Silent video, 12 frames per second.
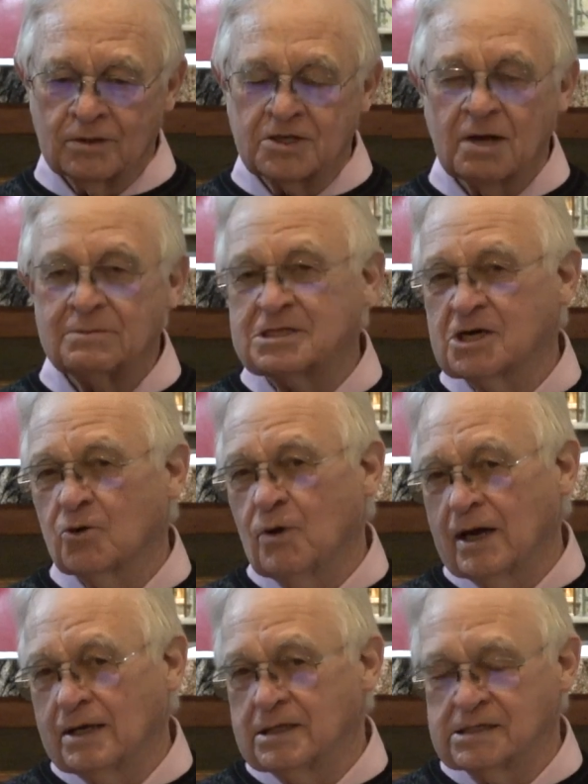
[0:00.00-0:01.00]
Thomas
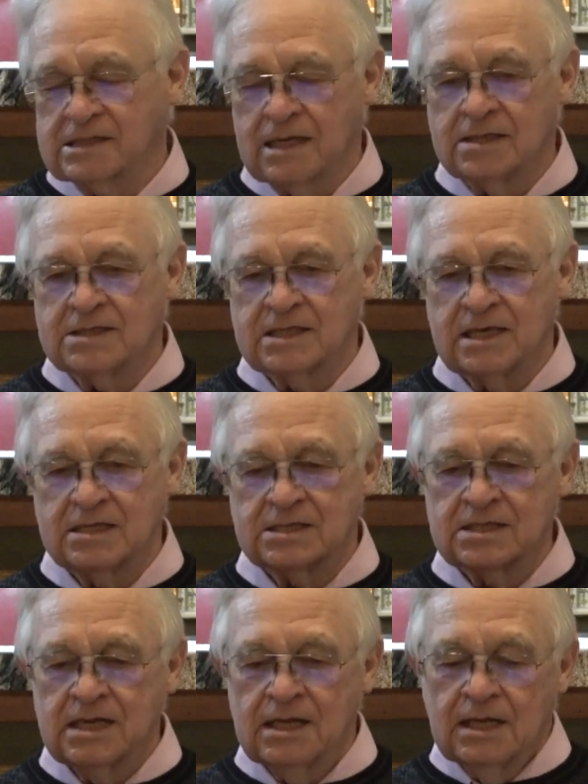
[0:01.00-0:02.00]
Aquinas says
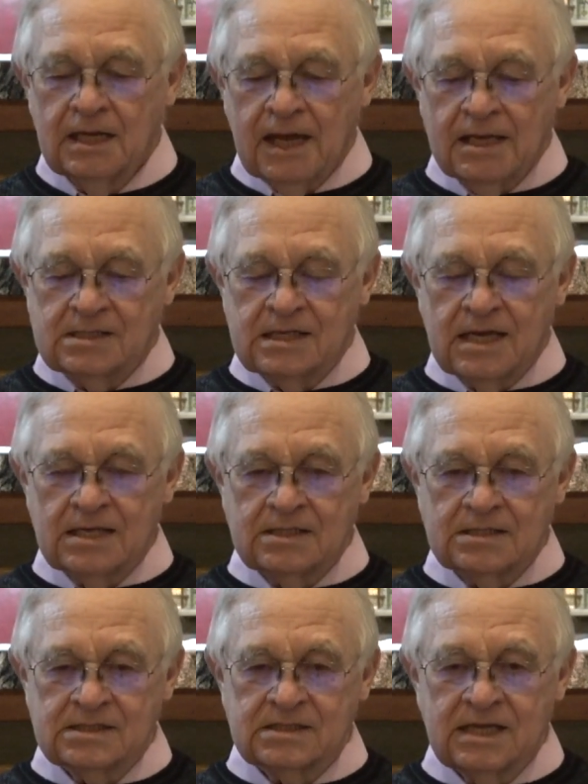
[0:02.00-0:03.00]
this. He
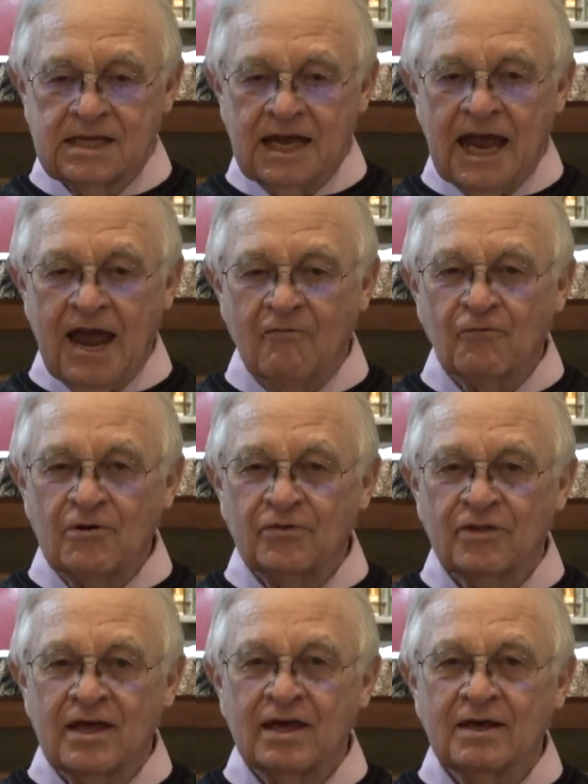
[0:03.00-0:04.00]
says,
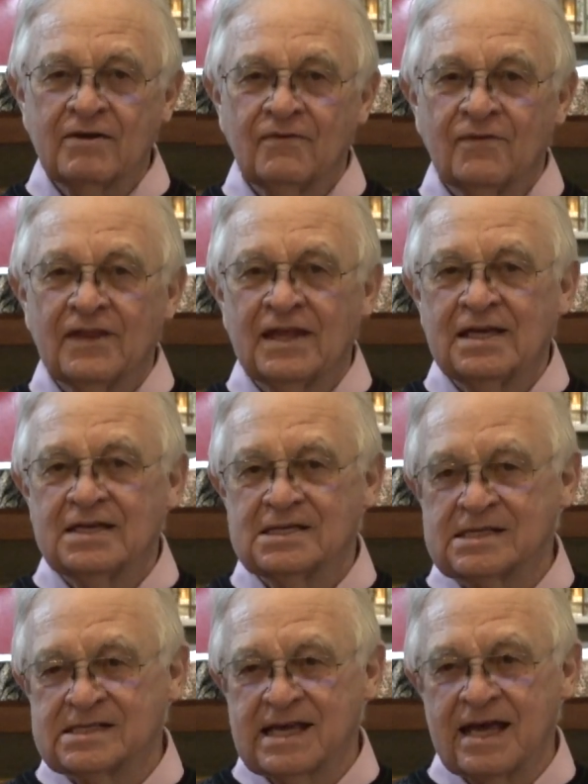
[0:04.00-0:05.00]
everything that is
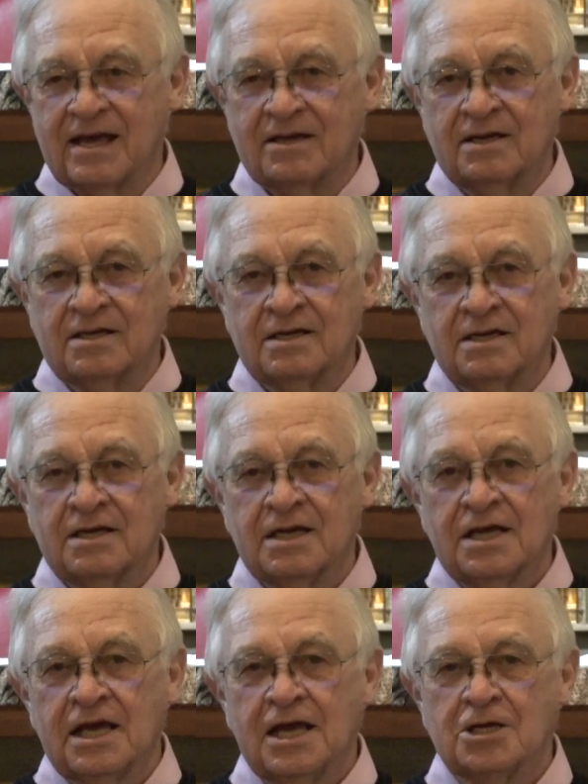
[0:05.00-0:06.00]
said
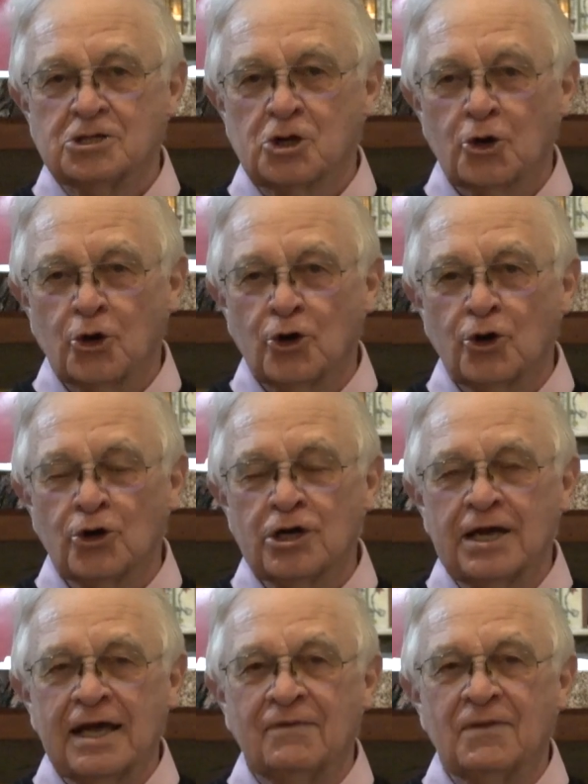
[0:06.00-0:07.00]
is
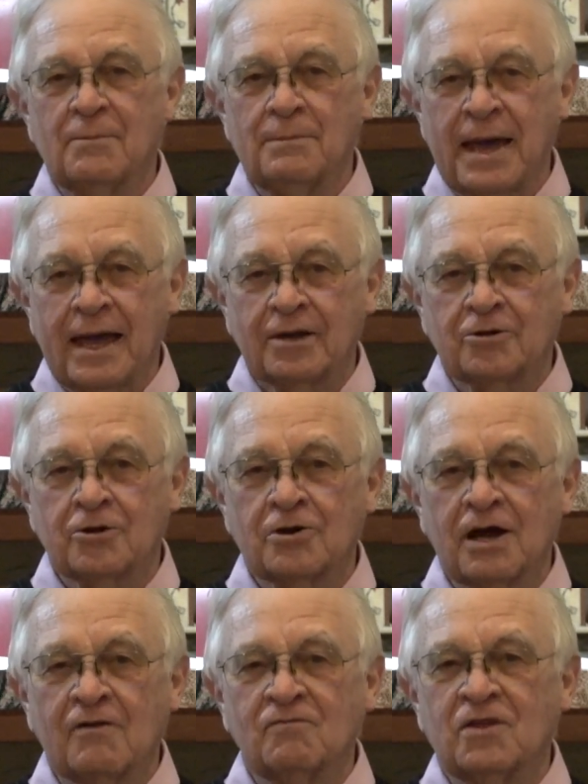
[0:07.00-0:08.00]
heard in the manner
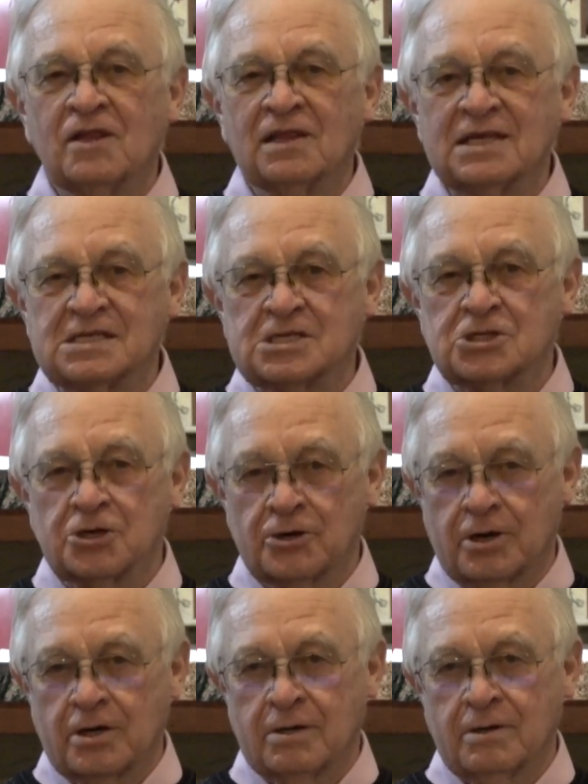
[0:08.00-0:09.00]
of the listener.